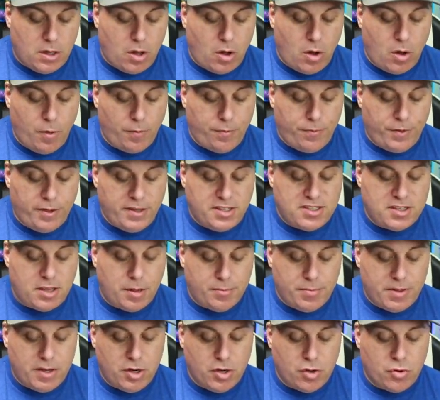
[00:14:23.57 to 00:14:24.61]
Hopefully
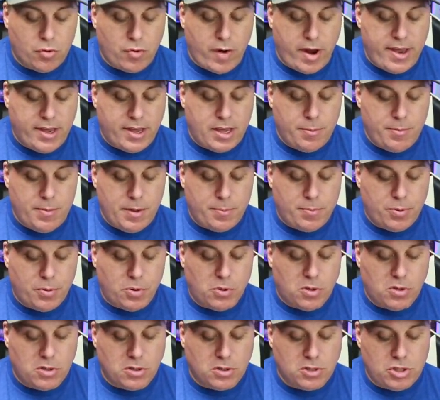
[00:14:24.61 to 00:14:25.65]
something great can be
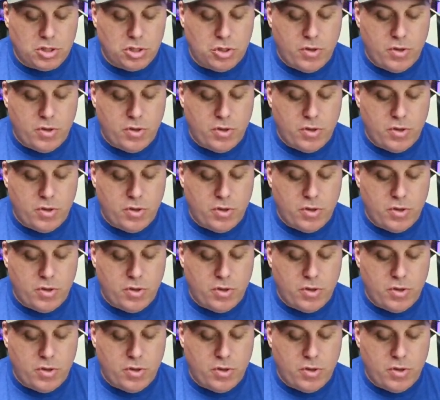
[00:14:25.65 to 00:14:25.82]
pulled.